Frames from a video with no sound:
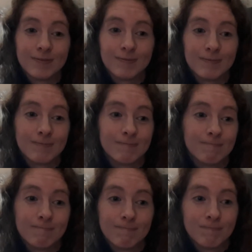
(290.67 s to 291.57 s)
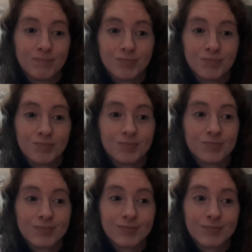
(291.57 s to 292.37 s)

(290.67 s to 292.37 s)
Nobody speaks.